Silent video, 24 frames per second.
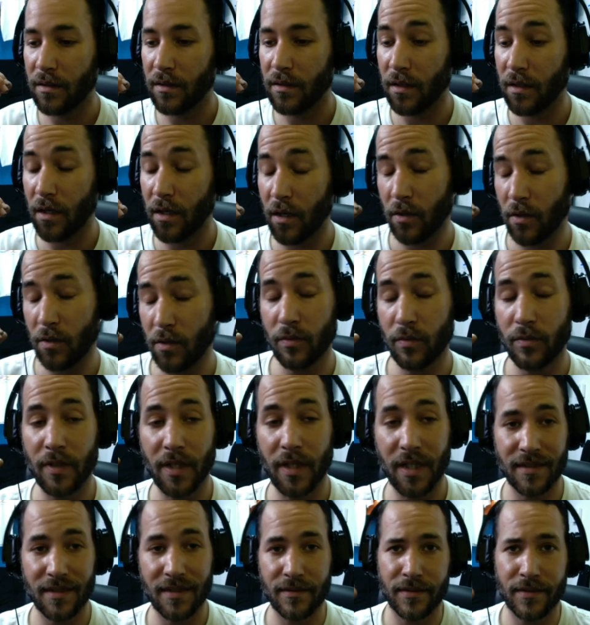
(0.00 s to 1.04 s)
oh
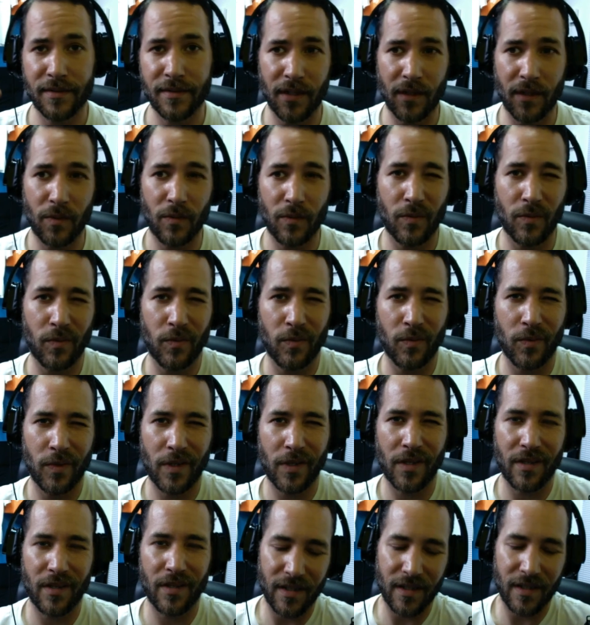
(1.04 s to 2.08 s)
uh, so one
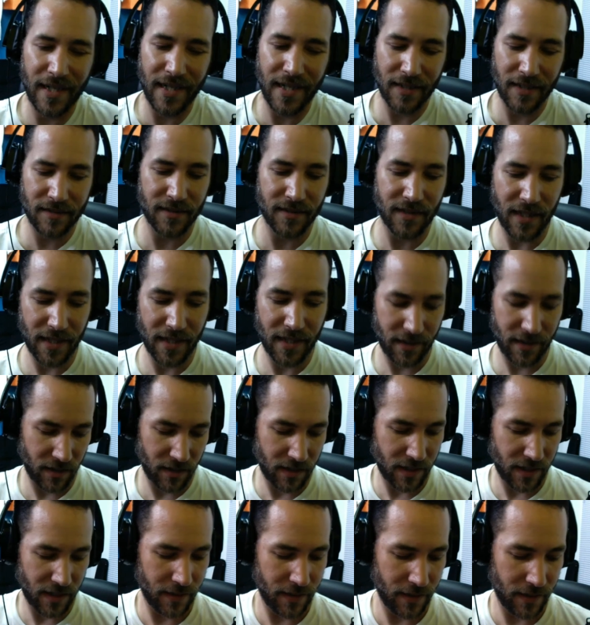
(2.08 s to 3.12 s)
of the things i
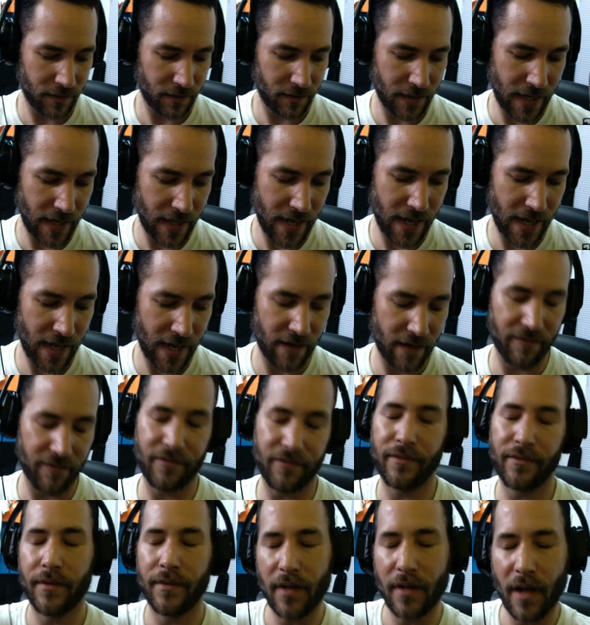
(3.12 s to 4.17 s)
i have
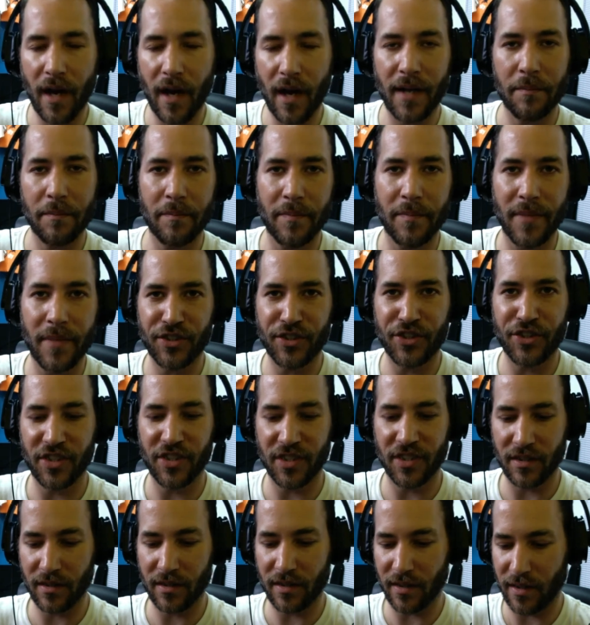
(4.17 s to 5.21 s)
not
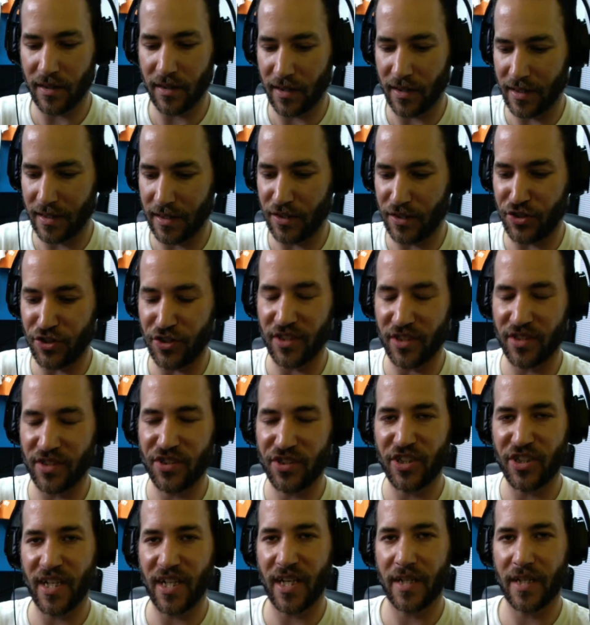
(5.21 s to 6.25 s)
mentioned
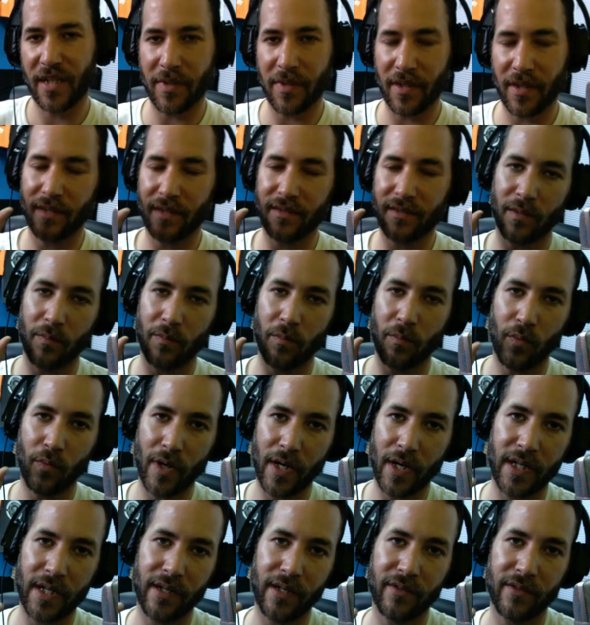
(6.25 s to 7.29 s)
just yet because I'm
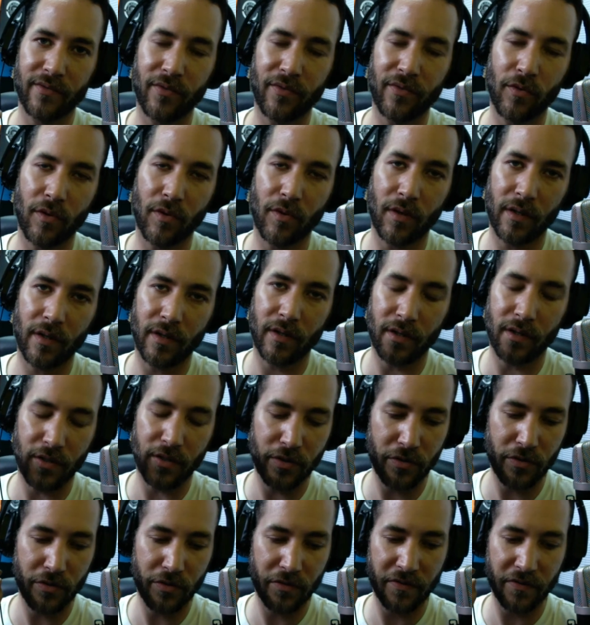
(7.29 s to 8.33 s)
waiting for the
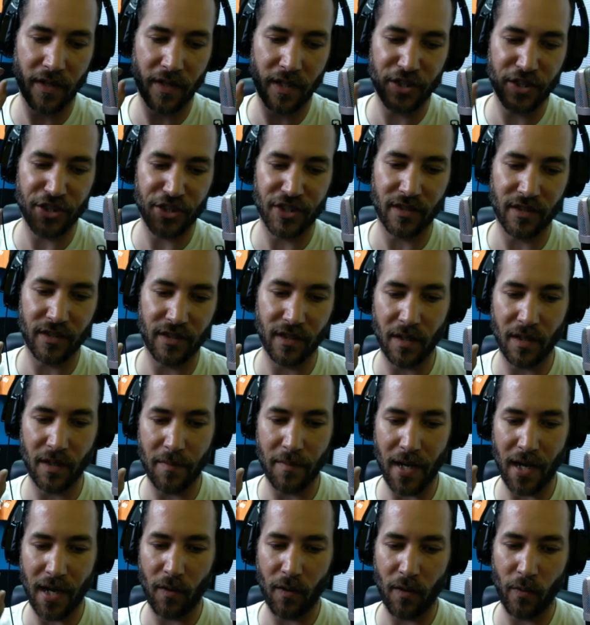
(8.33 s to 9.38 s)
new version to come
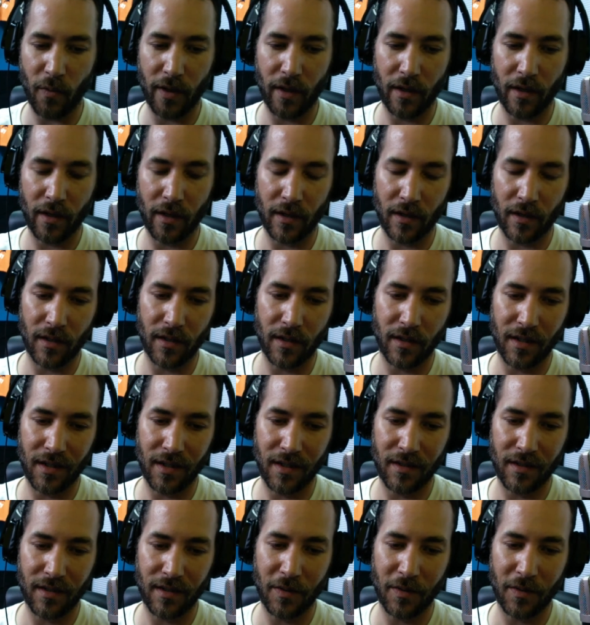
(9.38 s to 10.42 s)
out. Where he's uh,
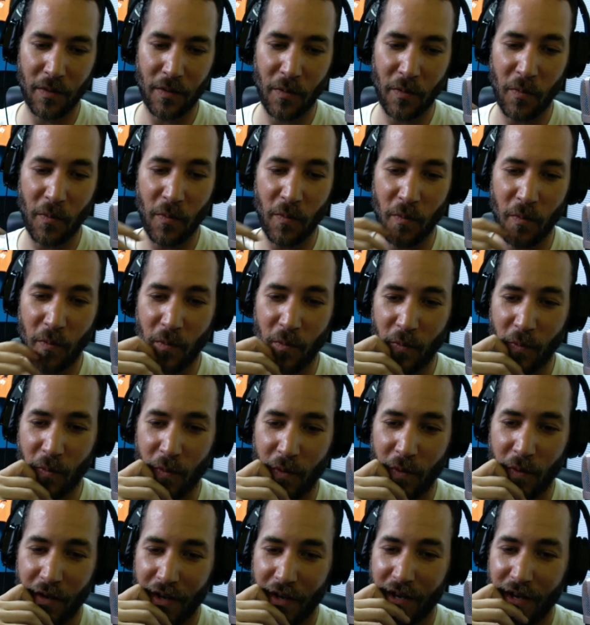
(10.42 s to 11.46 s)
gonna be a
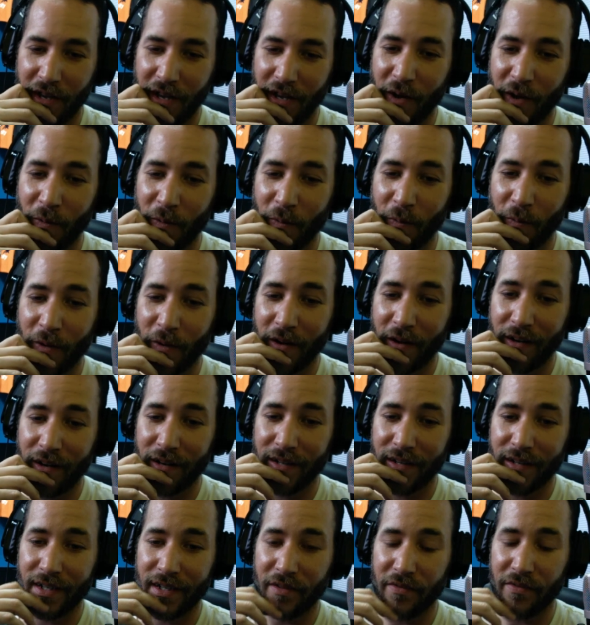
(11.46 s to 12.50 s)
beta tester. We're
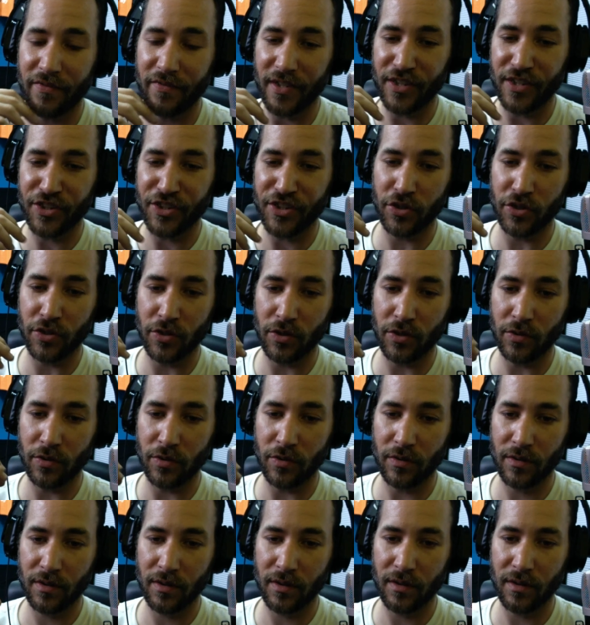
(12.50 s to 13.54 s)
an official
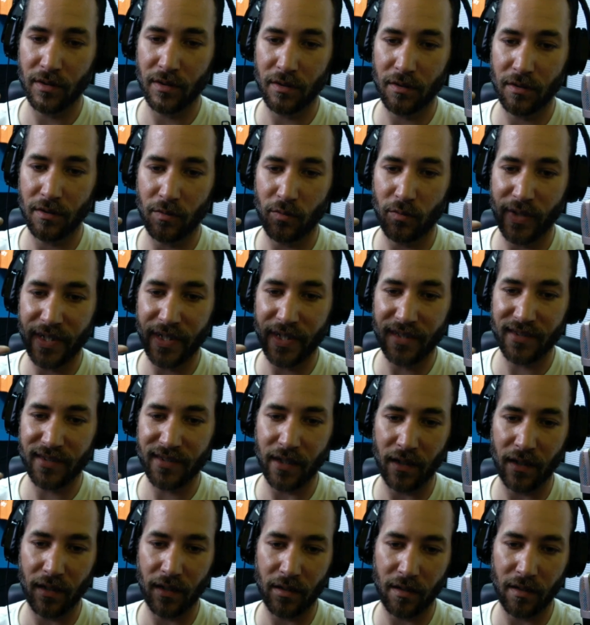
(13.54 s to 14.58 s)

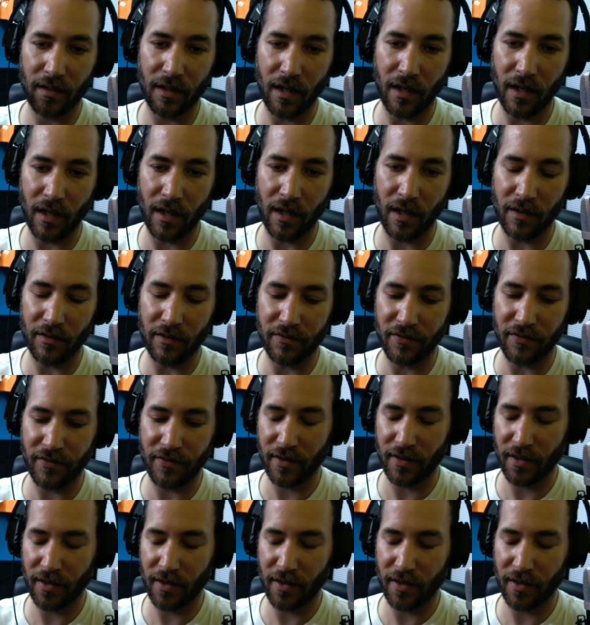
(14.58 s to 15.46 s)
reseller of